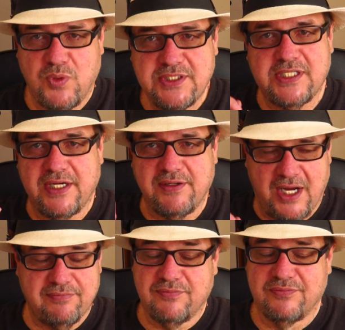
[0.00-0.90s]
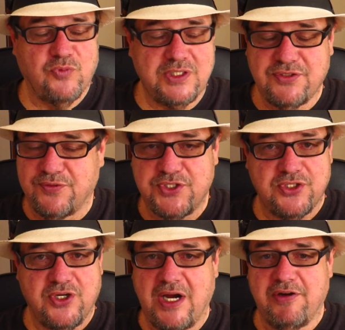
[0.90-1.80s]
Once for
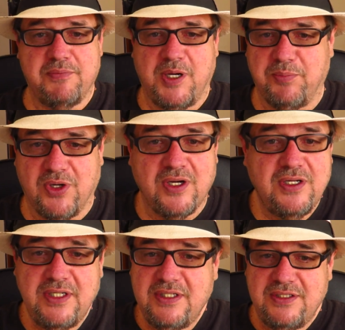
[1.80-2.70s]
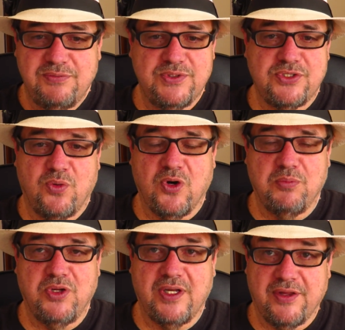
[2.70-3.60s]
sure, I remember. Was
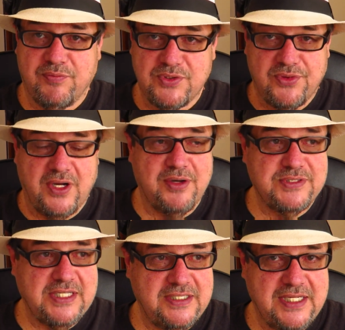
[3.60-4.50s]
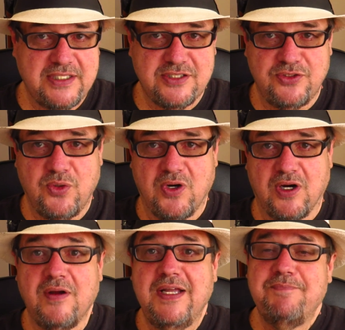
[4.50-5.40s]
horrible. I thought I was on death's
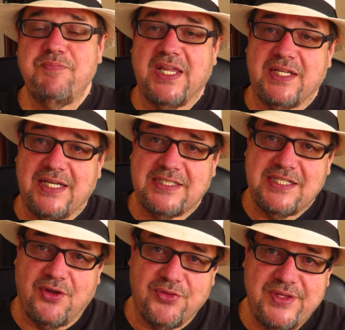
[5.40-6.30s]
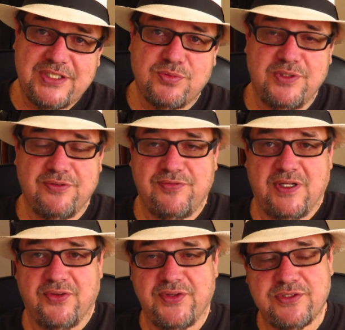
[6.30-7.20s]
door, and that's how this one
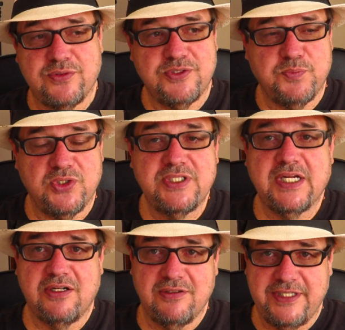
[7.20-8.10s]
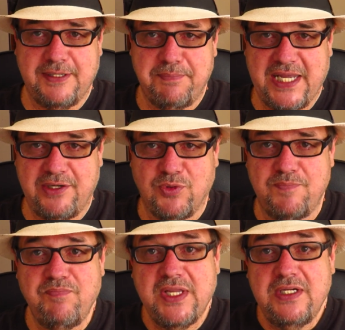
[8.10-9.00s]
felt. This was particularly a bad
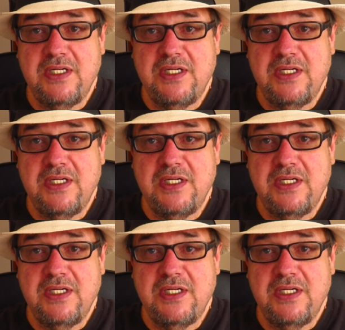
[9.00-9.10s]
one.